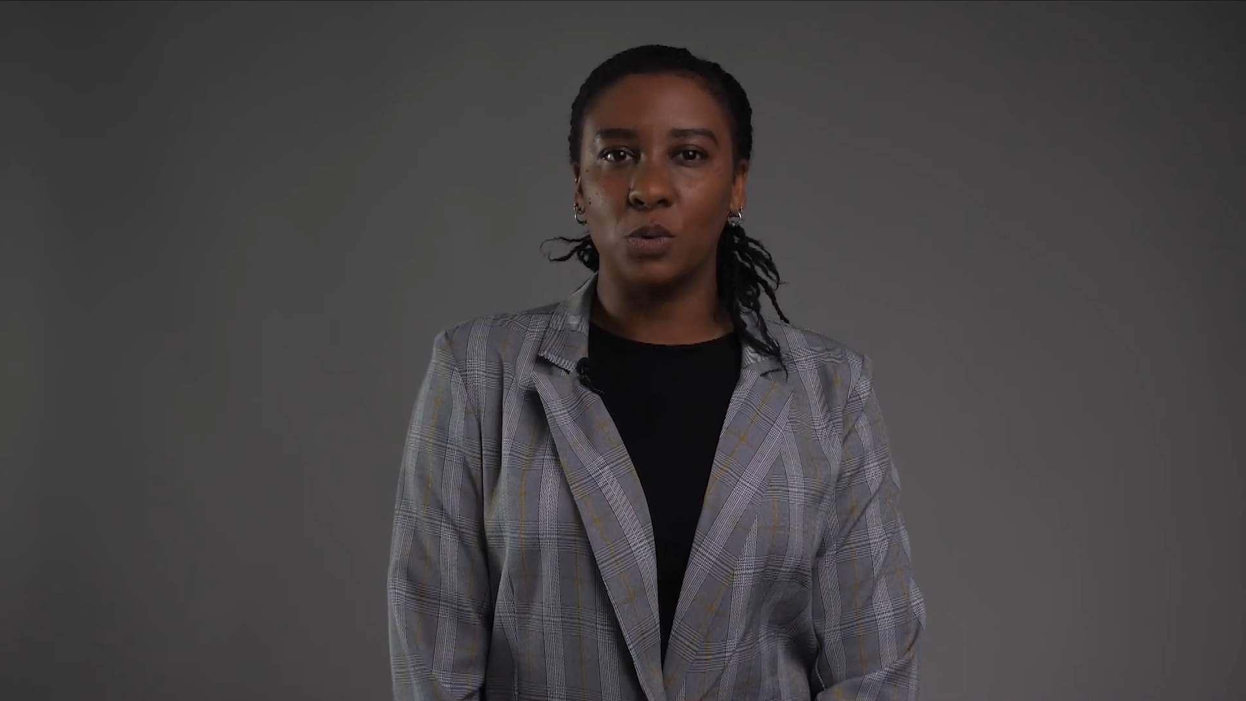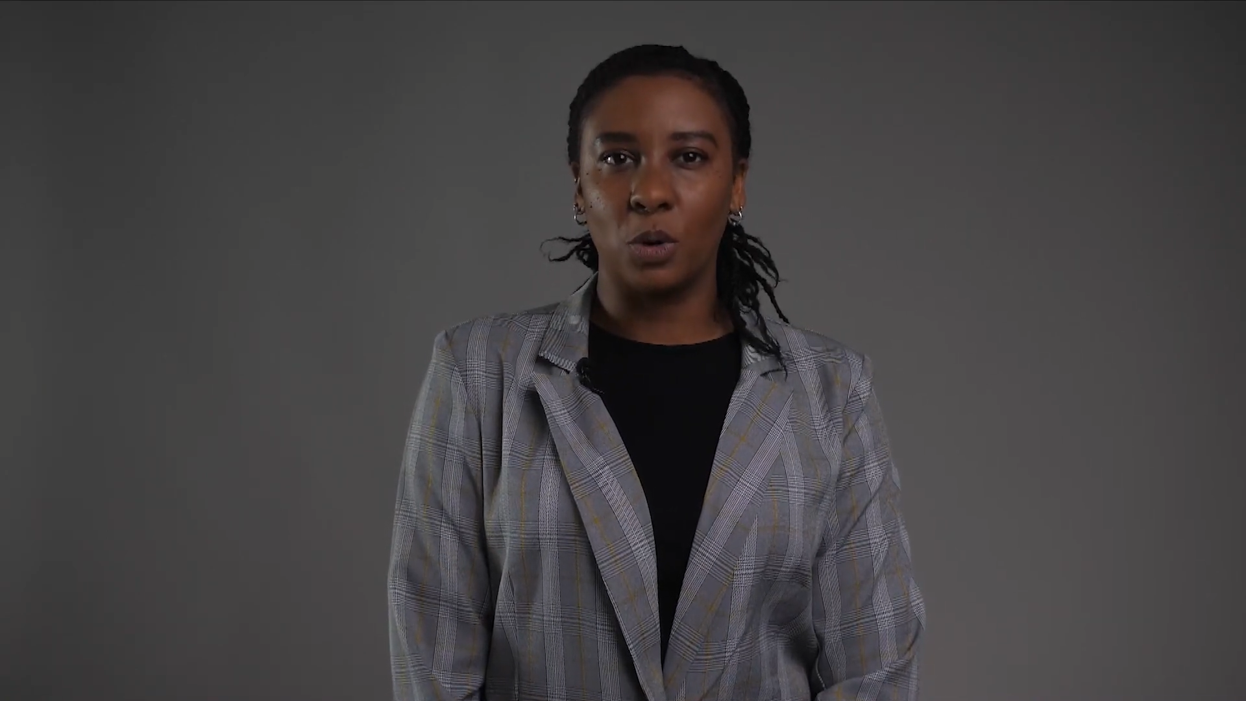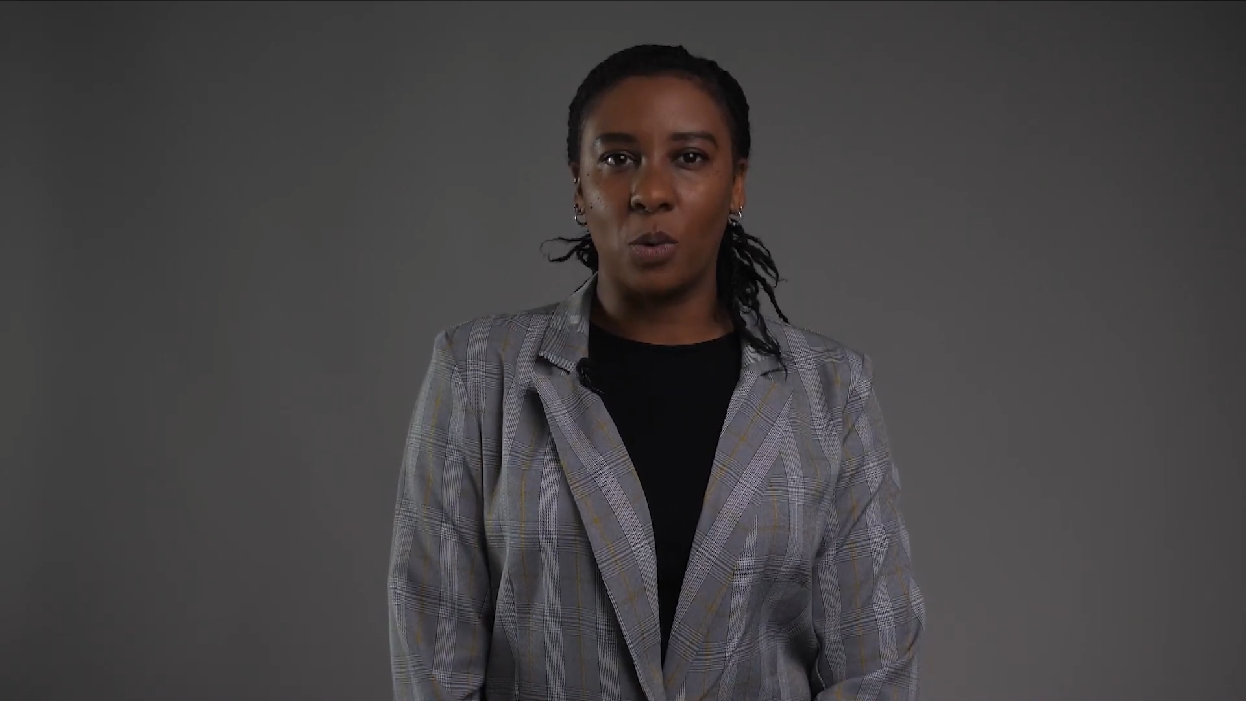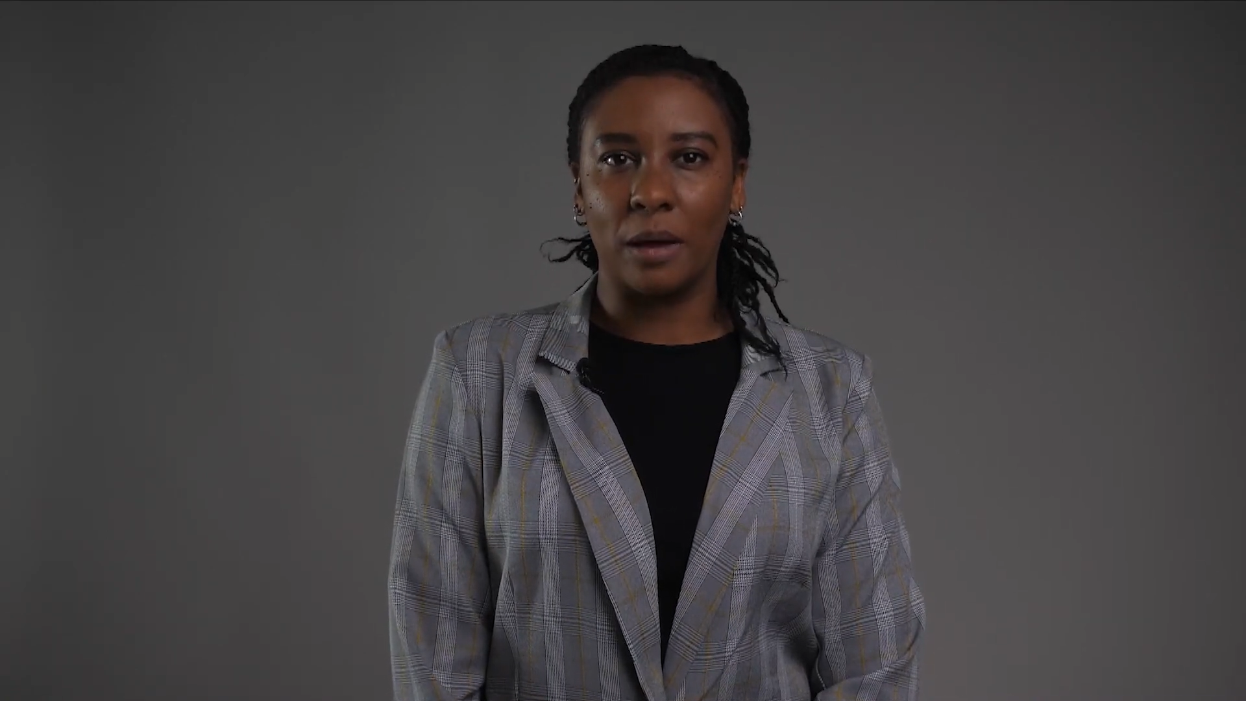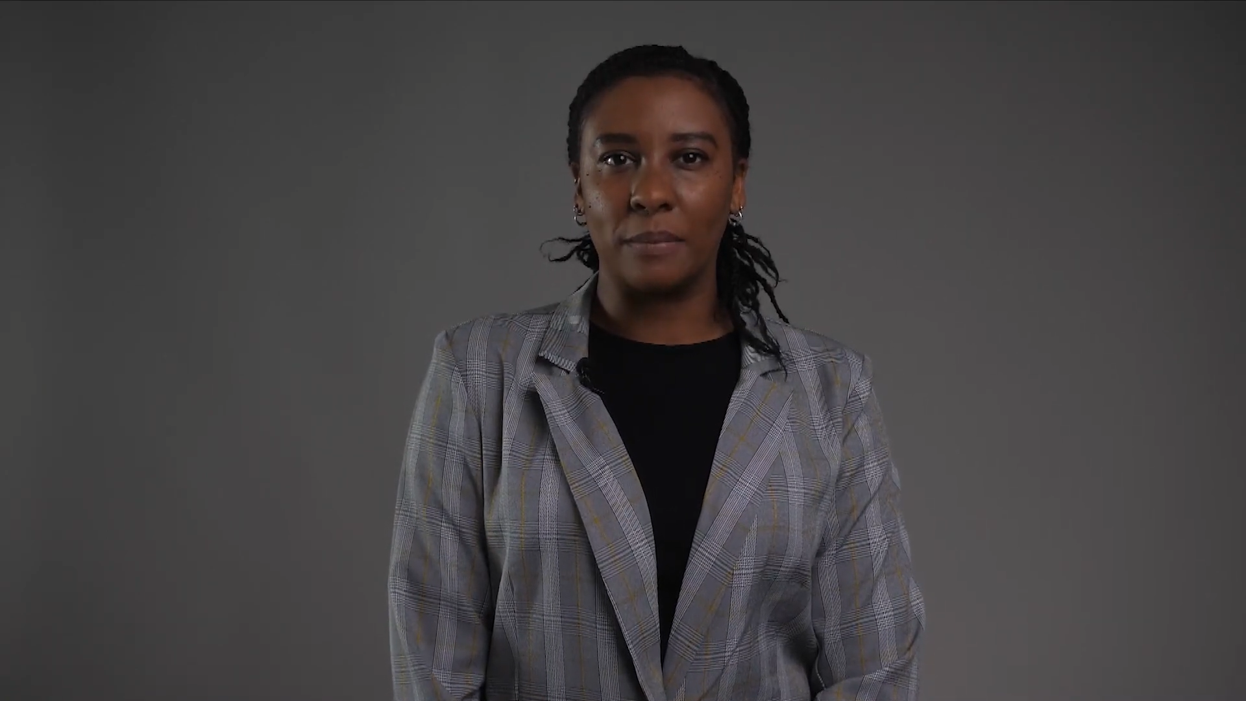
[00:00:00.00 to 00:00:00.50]

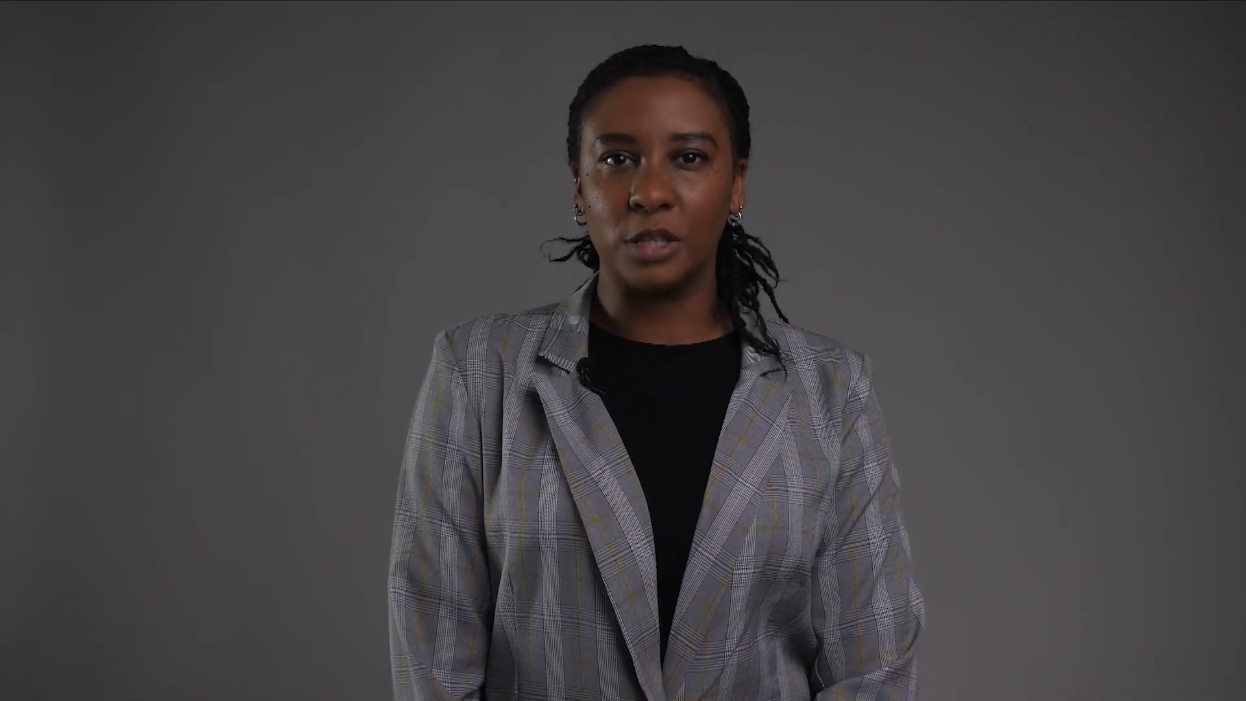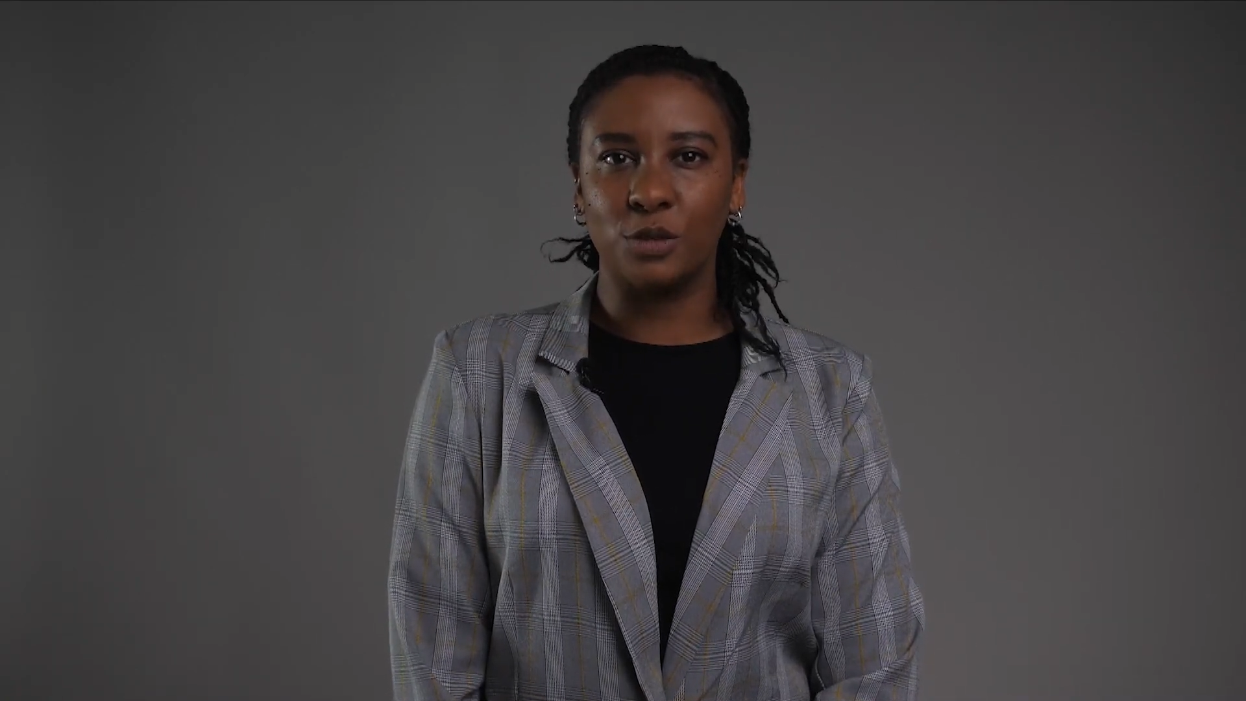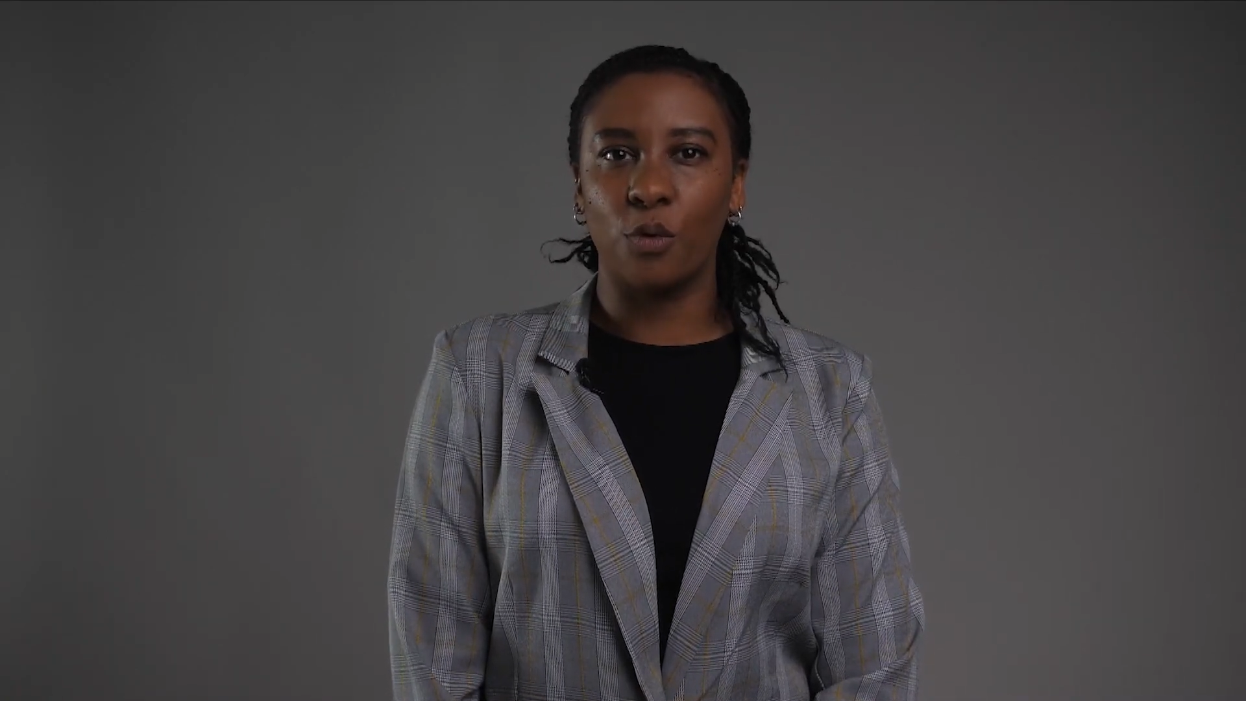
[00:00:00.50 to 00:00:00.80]
requirements